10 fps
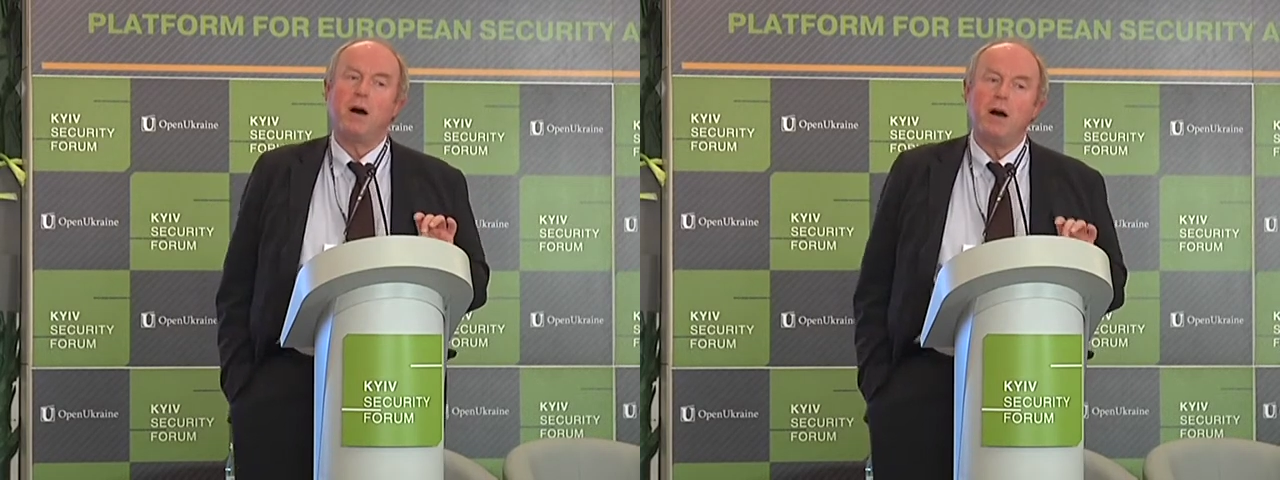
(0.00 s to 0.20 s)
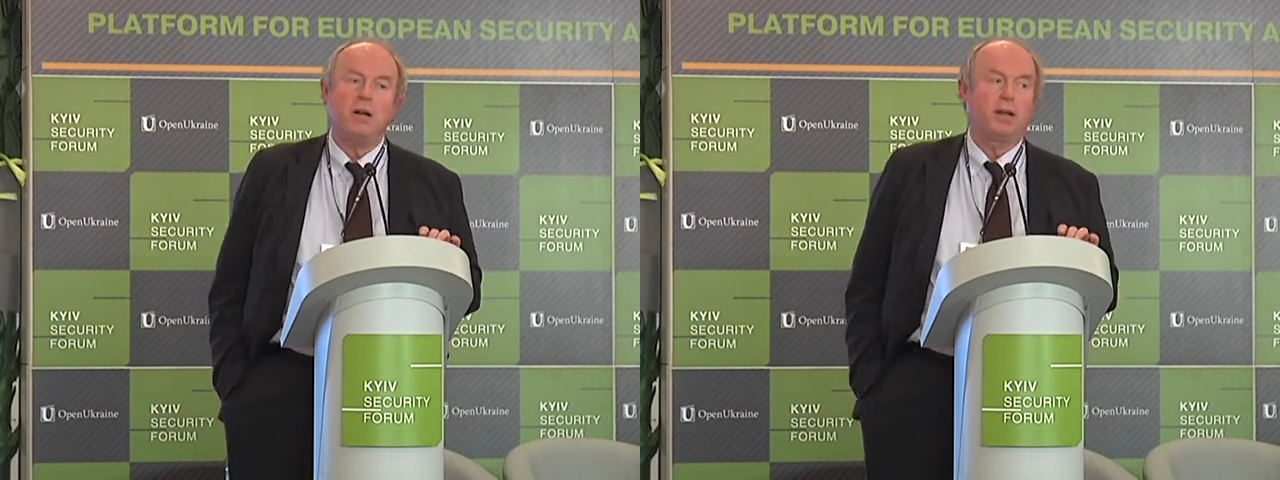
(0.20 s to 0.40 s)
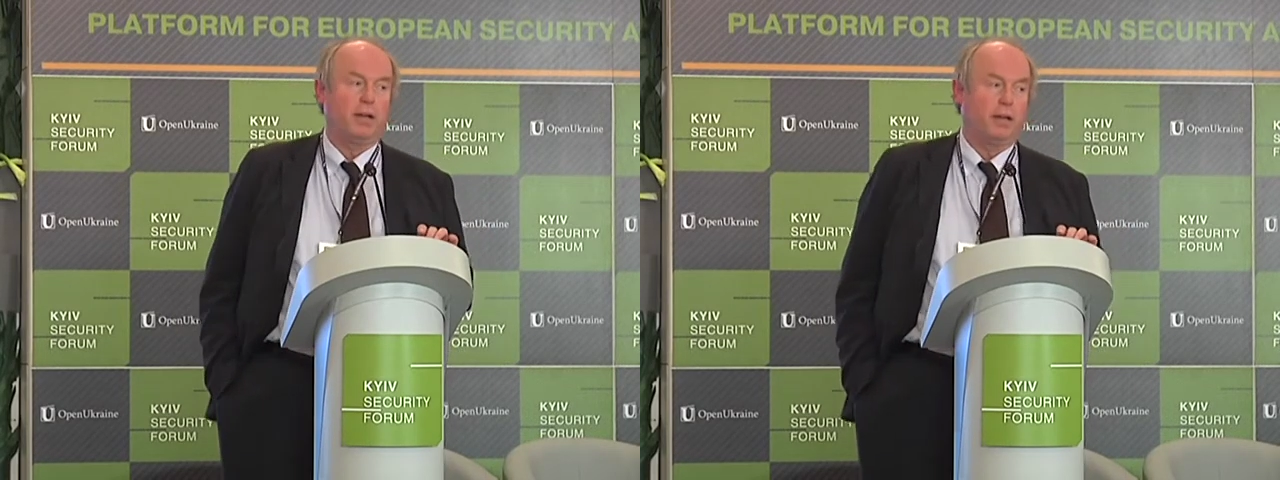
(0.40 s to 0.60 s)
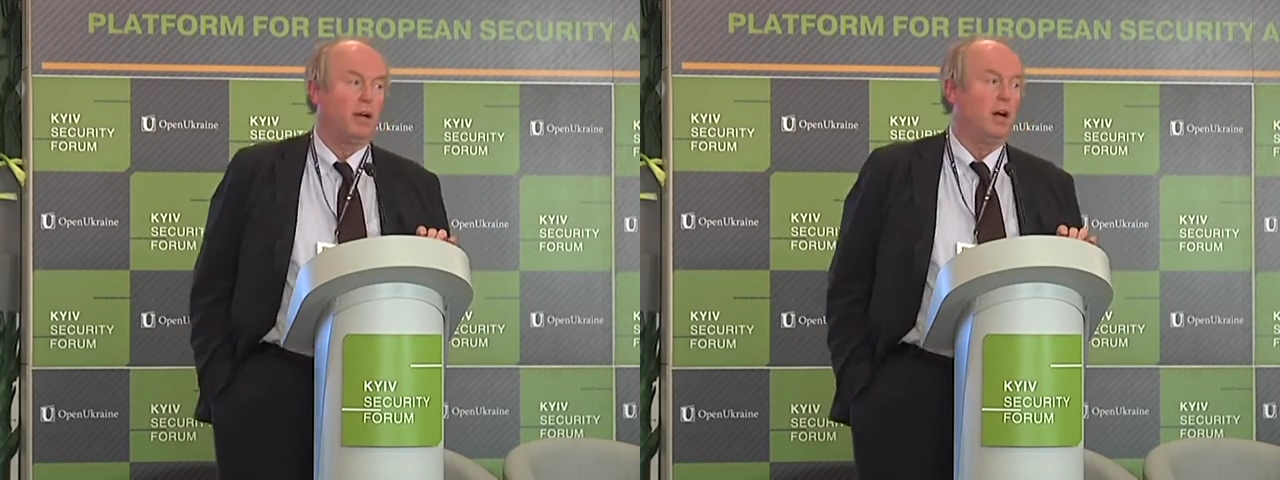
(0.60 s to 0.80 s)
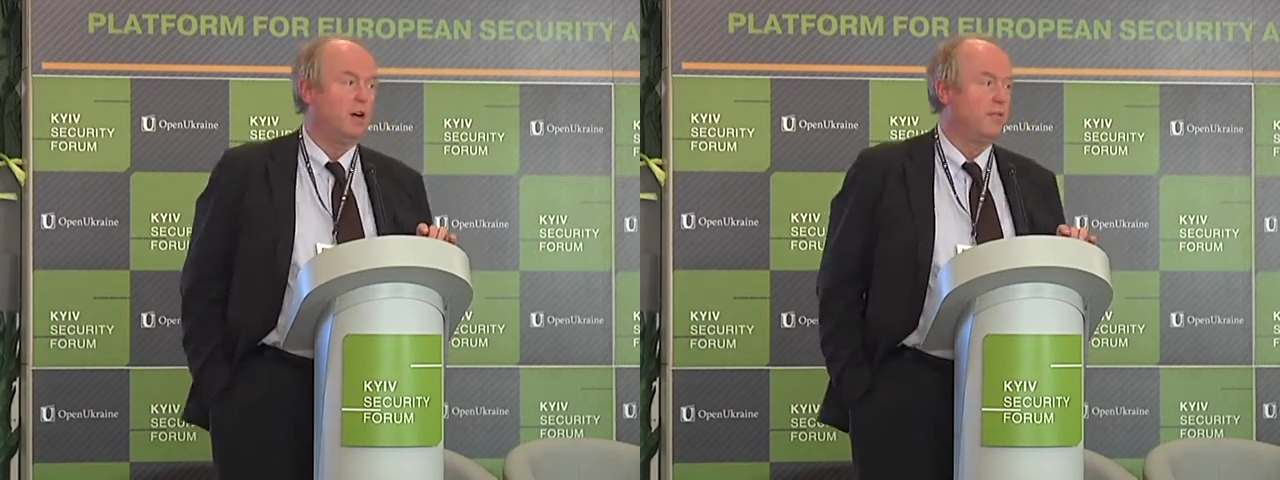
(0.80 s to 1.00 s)

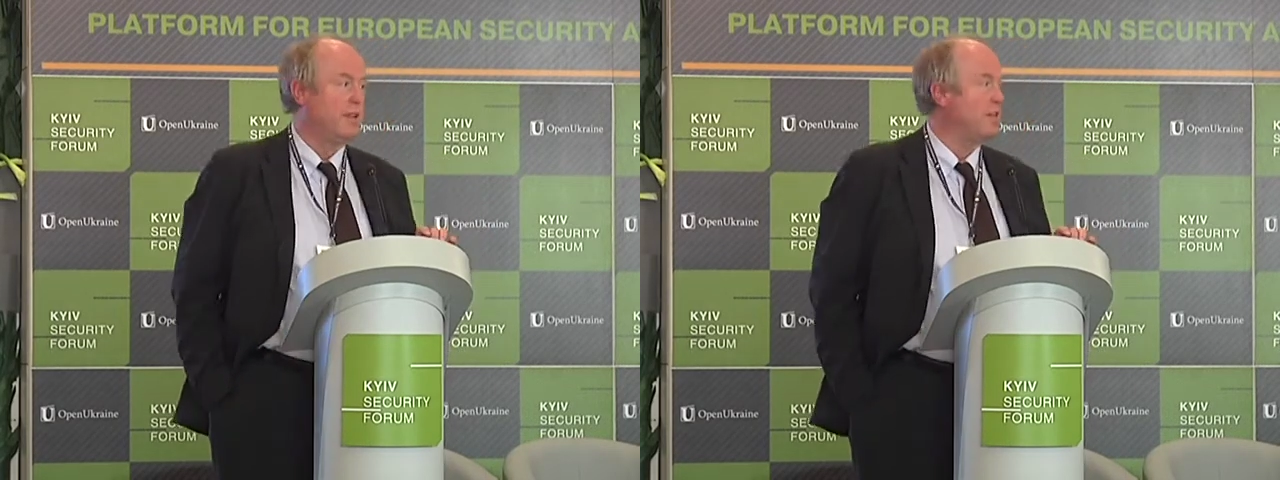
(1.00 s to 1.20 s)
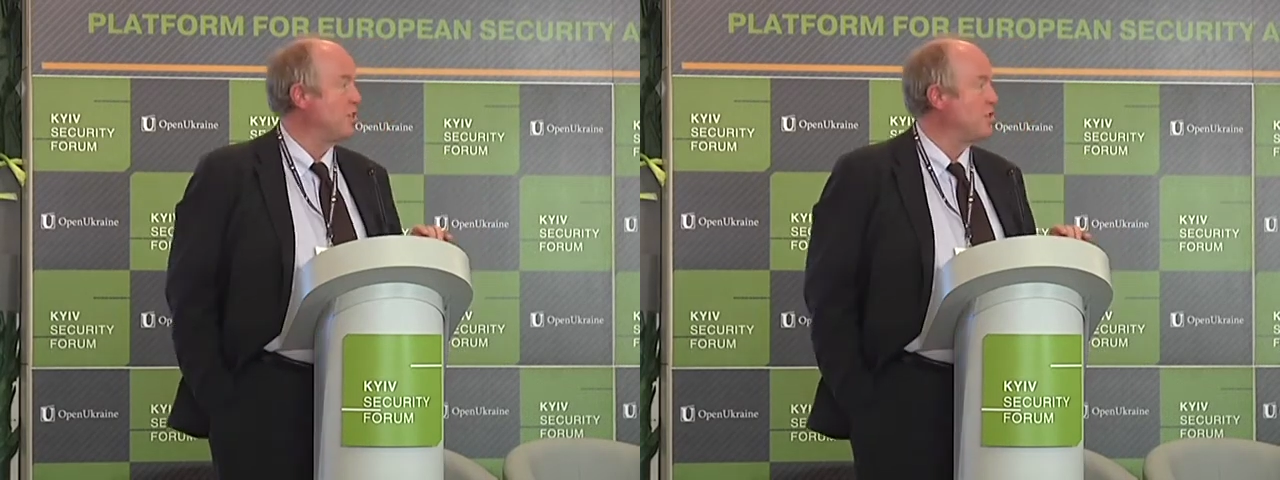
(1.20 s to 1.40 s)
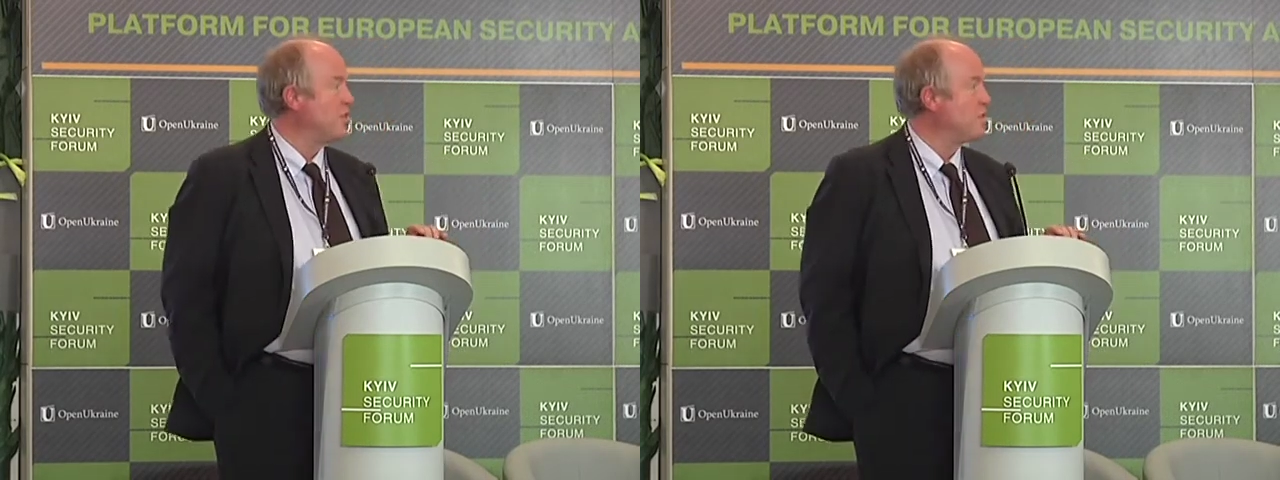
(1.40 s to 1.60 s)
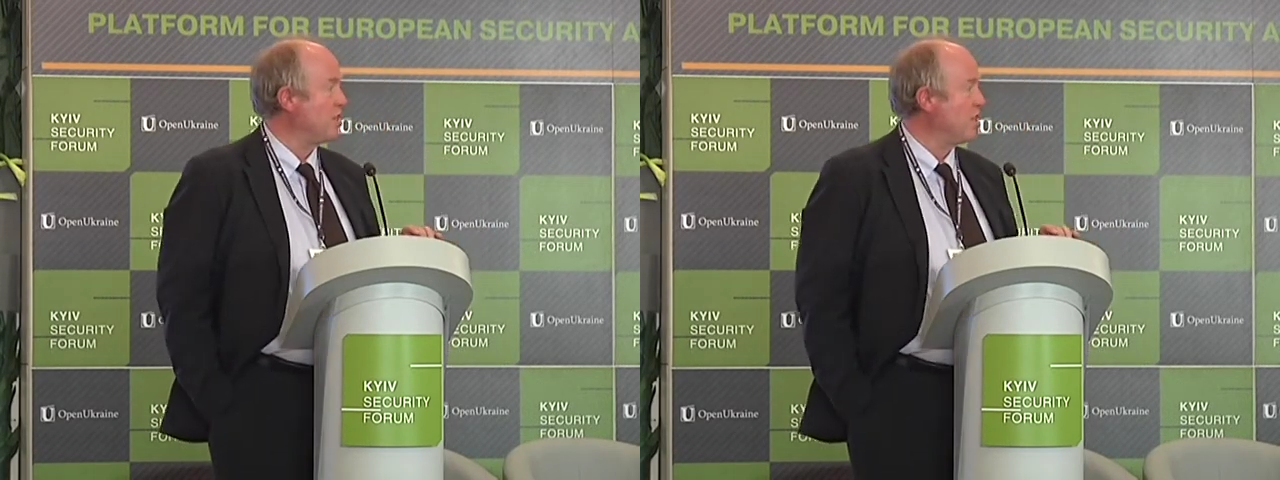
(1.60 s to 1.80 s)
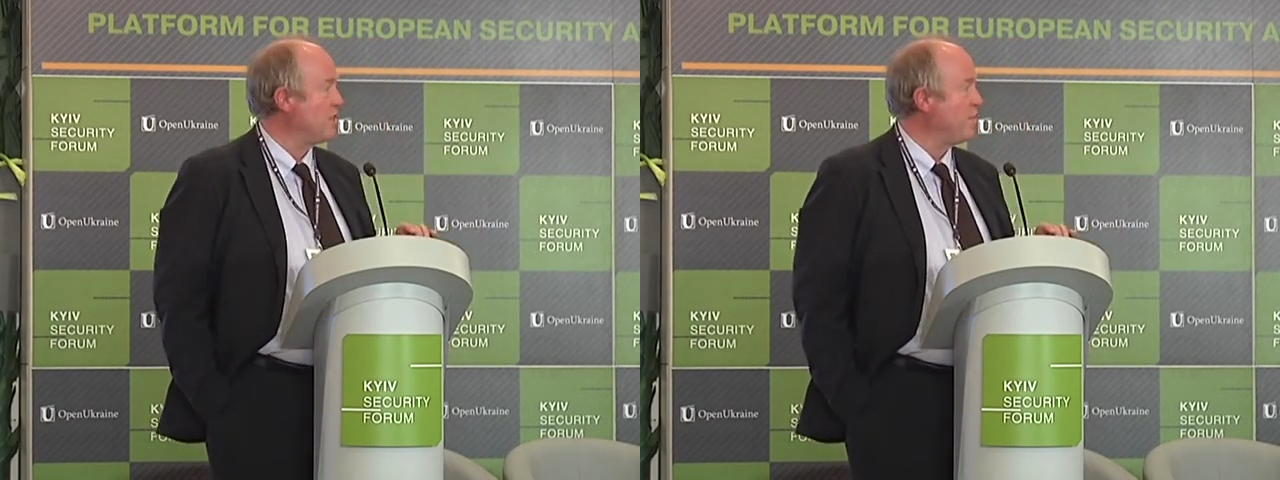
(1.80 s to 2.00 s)
bargaining over these
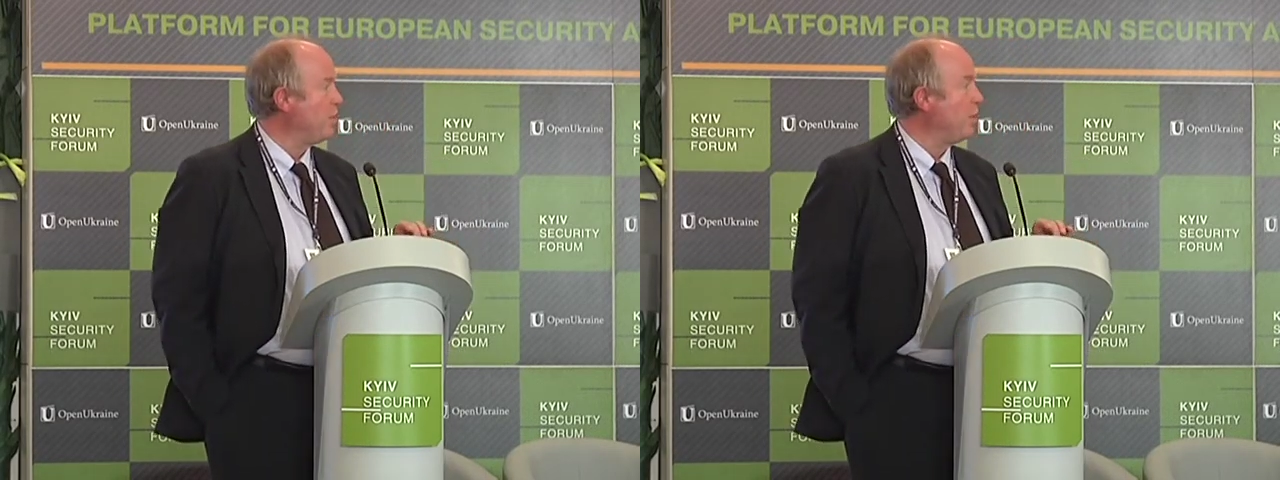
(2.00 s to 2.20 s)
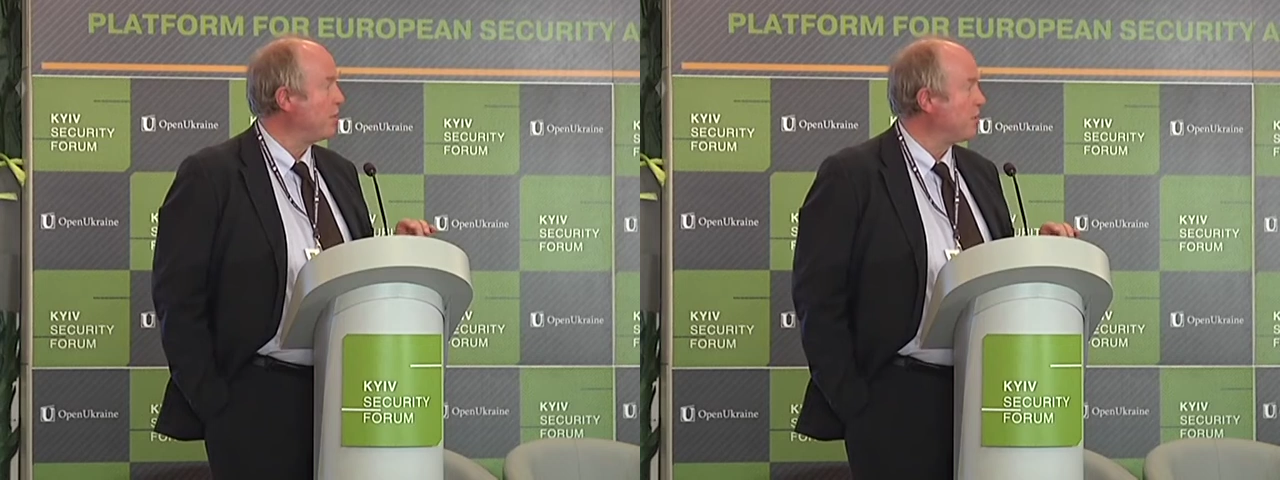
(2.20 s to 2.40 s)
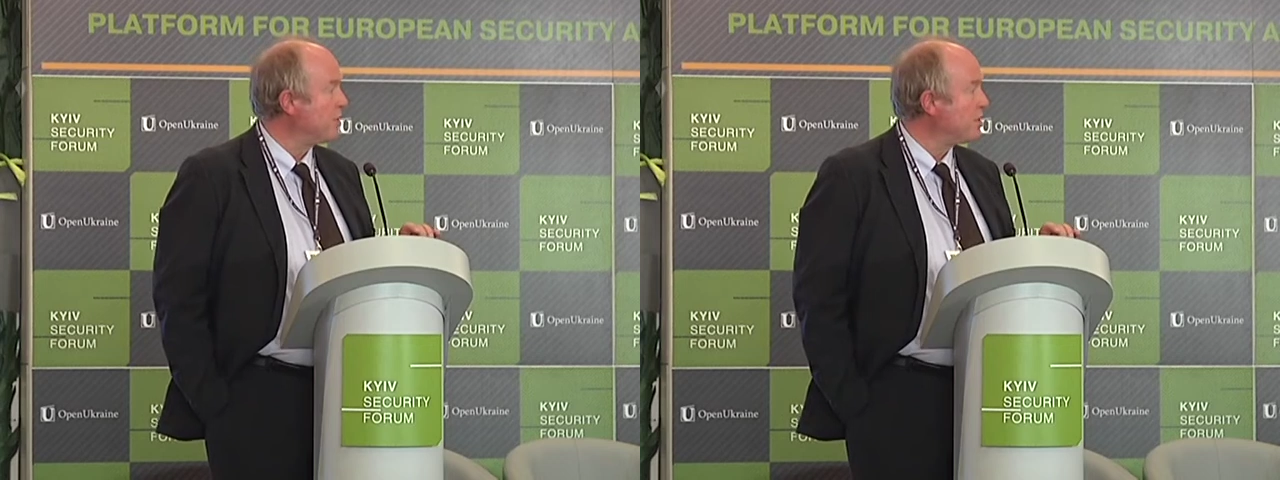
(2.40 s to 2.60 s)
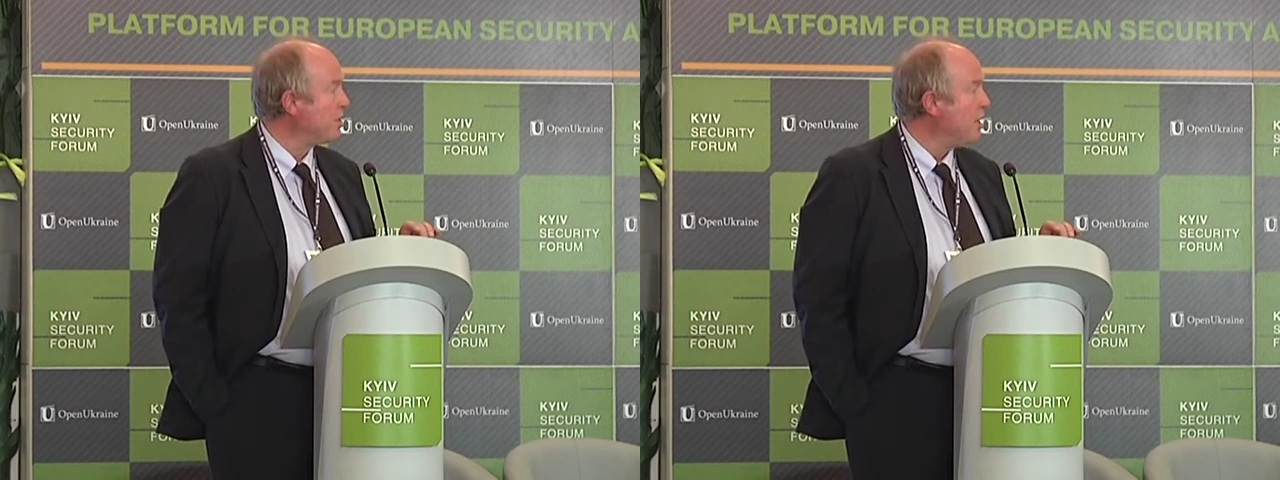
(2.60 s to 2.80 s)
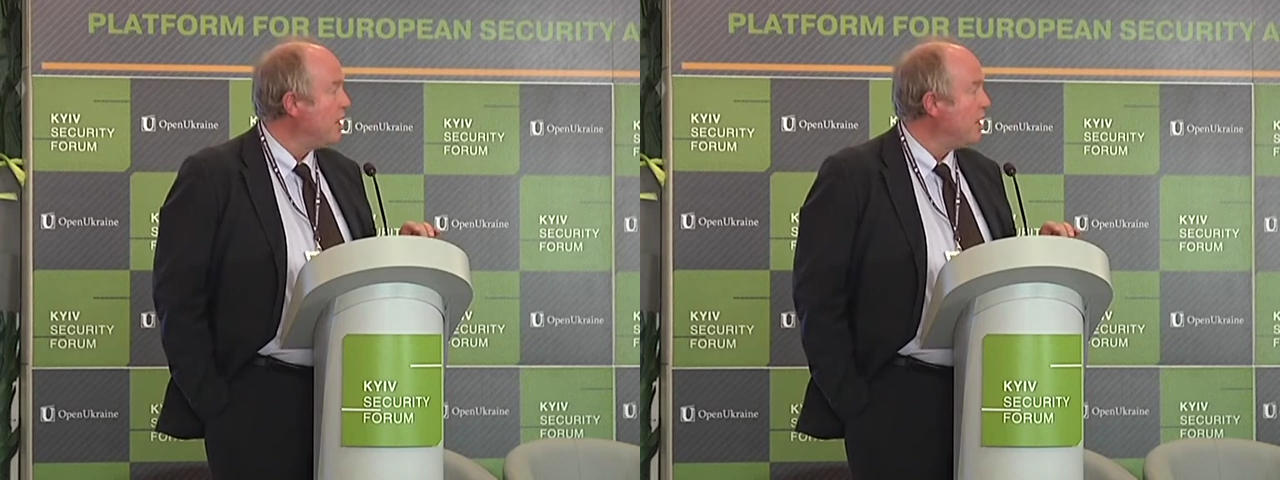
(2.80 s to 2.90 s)
issues is important,